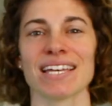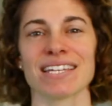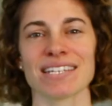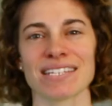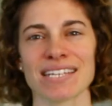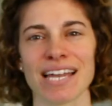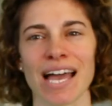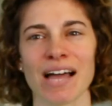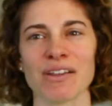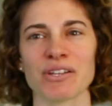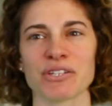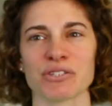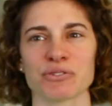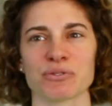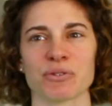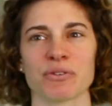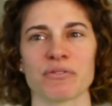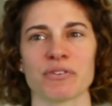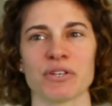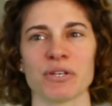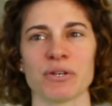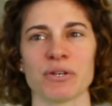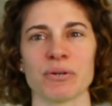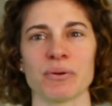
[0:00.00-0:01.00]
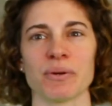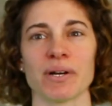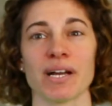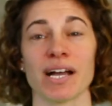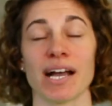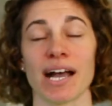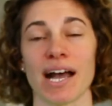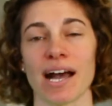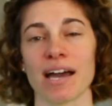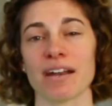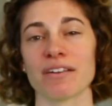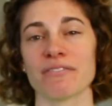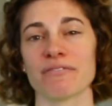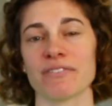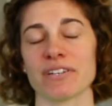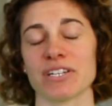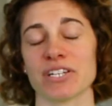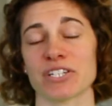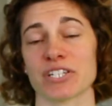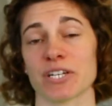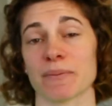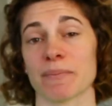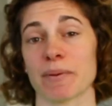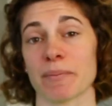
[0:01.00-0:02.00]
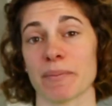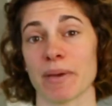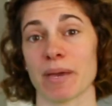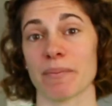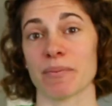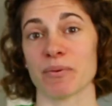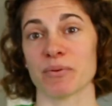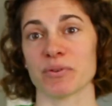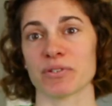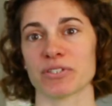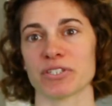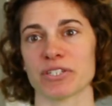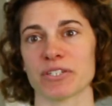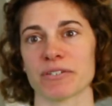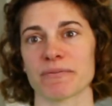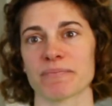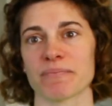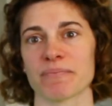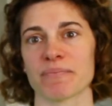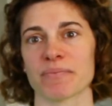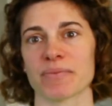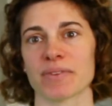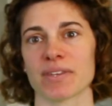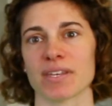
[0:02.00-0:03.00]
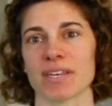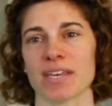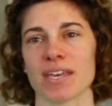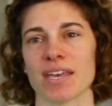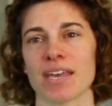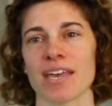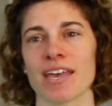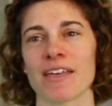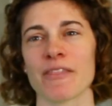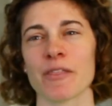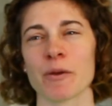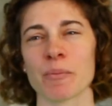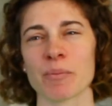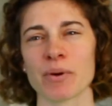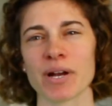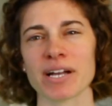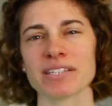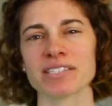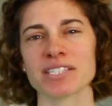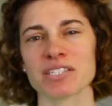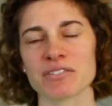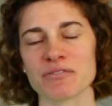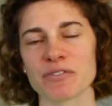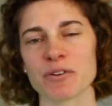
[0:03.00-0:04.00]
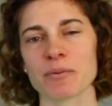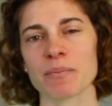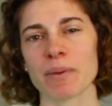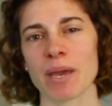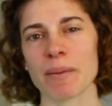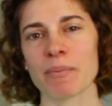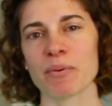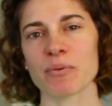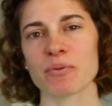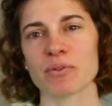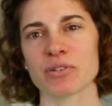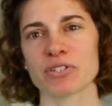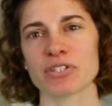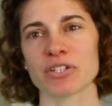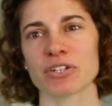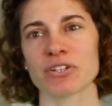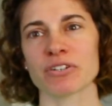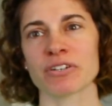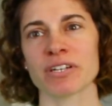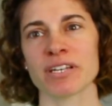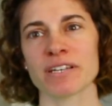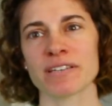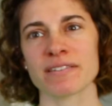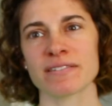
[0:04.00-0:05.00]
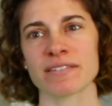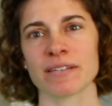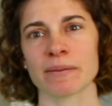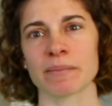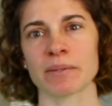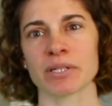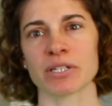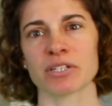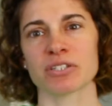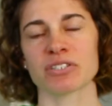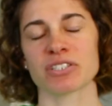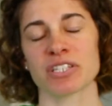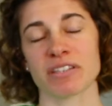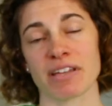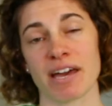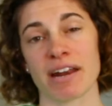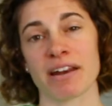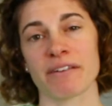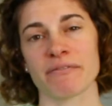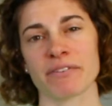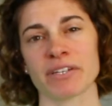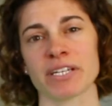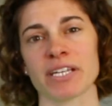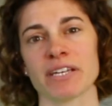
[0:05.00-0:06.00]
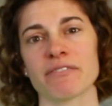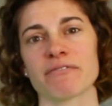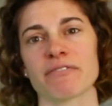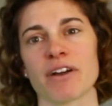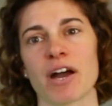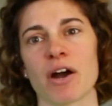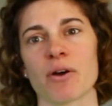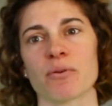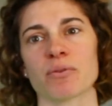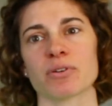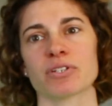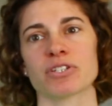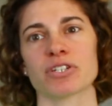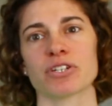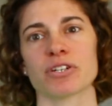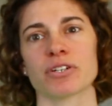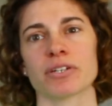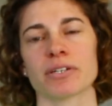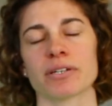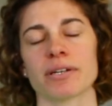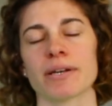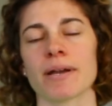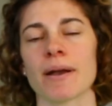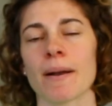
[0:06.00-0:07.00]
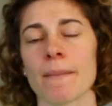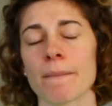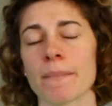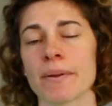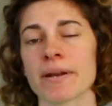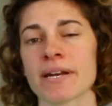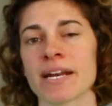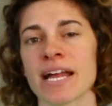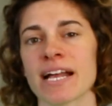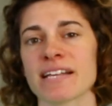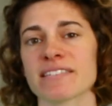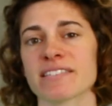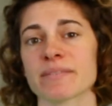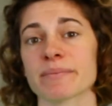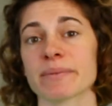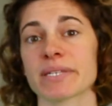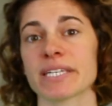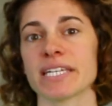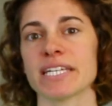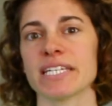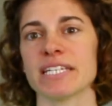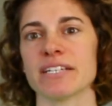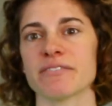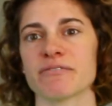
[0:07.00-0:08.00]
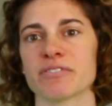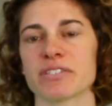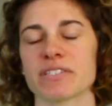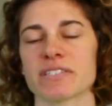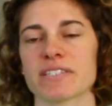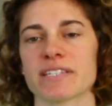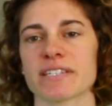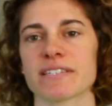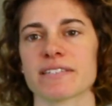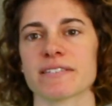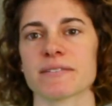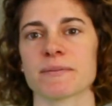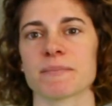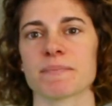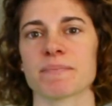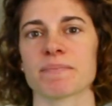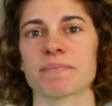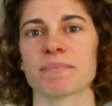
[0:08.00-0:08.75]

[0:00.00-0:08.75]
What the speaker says: Now let's review how to finish up a paper return. The process for a paper return is similar to that of an e-file return, but it has some key differences.